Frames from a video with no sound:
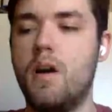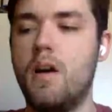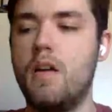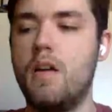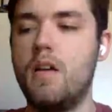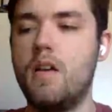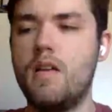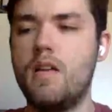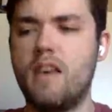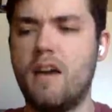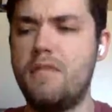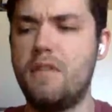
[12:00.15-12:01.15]
But
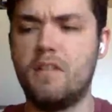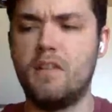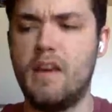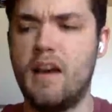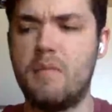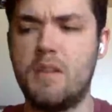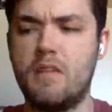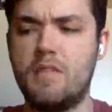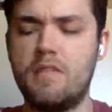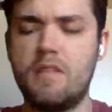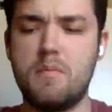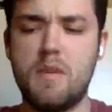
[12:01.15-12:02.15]
definitely, I mean,
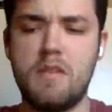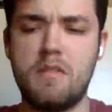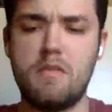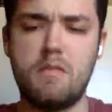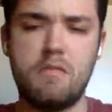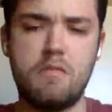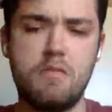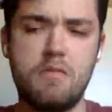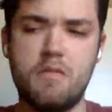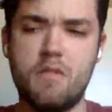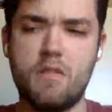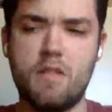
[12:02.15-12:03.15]
this is going to be
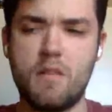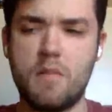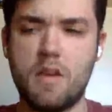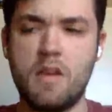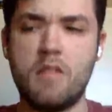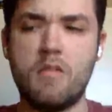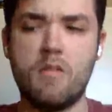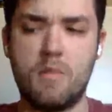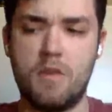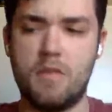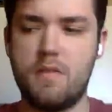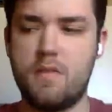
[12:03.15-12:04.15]
huge. It's going to be
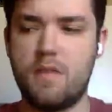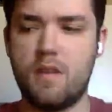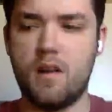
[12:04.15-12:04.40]
enormous.